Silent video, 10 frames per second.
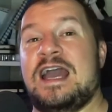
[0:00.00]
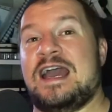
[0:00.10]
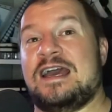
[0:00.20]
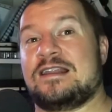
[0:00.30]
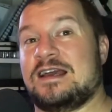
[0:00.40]

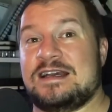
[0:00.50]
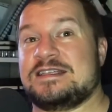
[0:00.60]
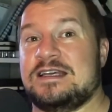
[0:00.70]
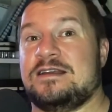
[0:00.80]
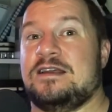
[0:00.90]
And like I
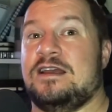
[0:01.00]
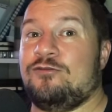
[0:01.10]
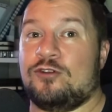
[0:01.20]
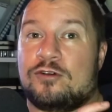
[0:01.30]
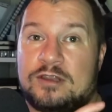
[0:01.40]
said,
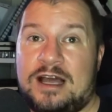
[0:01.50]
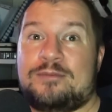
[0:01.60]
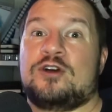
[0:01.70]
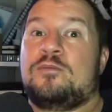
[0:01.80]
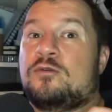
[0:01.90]
if your
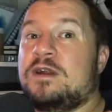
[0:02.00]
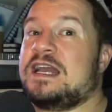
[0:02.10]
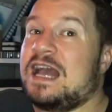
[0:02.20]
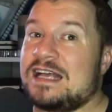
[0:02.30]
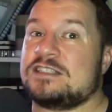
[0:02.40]
laptop already
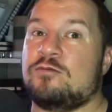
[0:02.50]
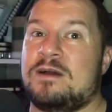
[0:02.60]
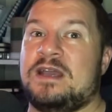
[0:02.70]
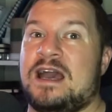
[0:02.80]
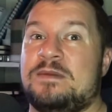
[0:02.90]
has a
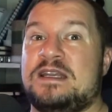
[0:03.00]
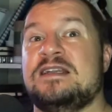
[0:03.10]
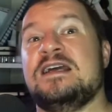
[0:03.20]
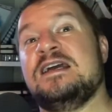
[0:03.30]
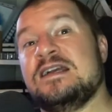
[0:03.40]
webcam in it,